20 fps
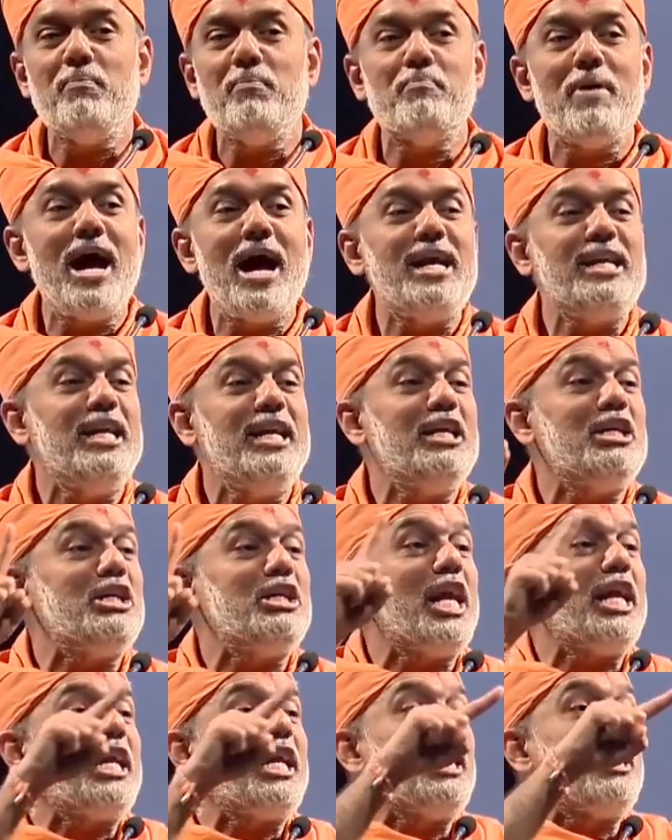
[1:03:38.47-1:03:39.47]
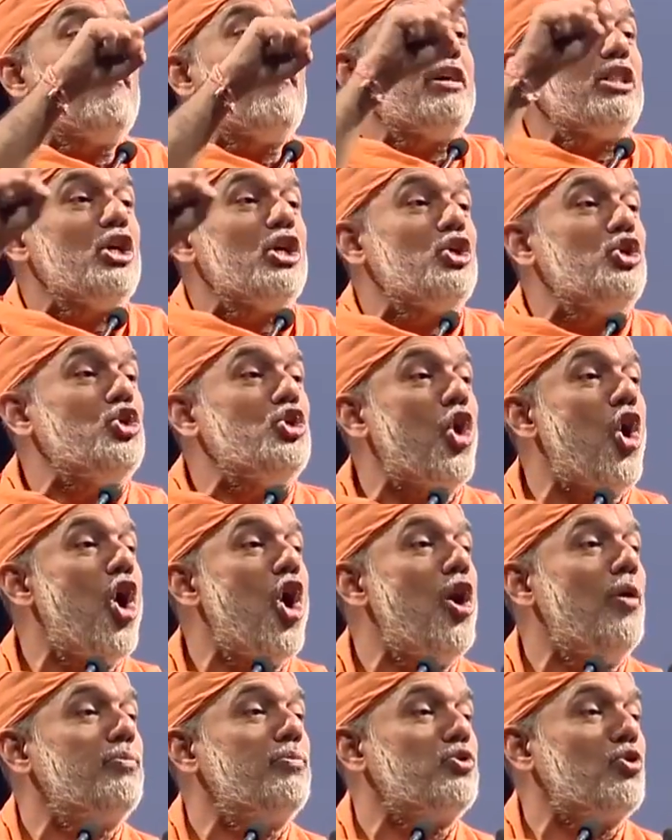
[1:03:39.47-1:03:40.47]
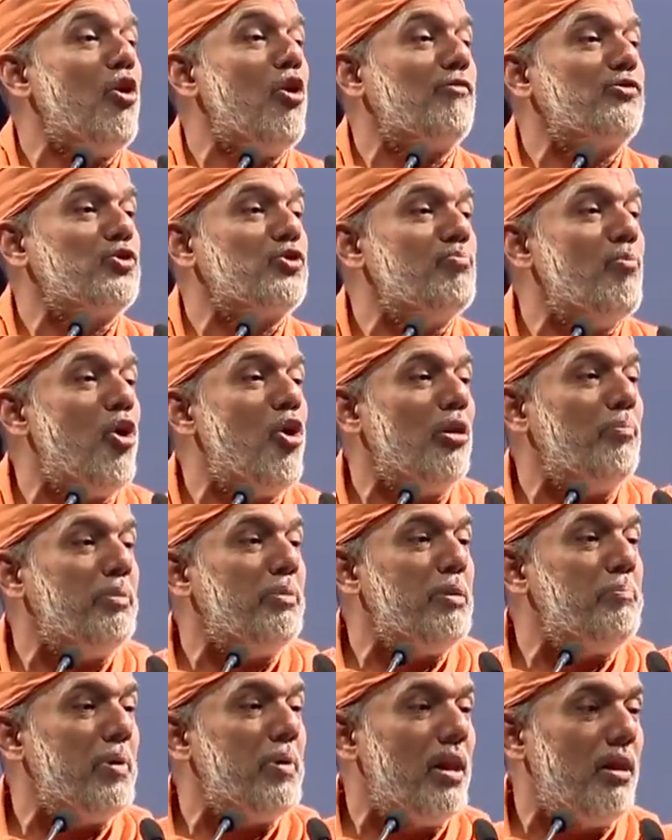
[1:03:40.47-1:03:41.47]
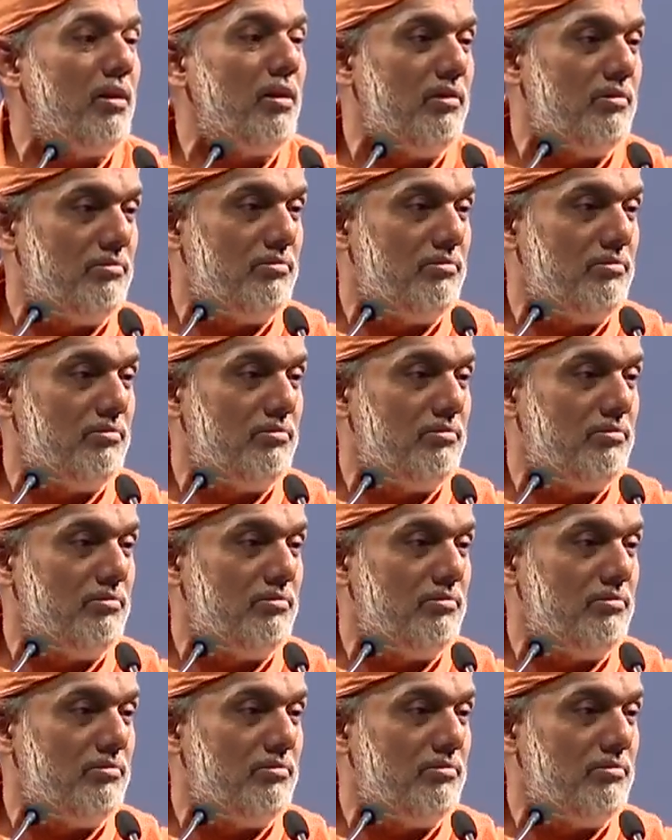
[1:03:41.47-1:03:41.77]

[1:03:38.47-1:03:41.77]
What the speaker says: mind in taking away the jobs of small people.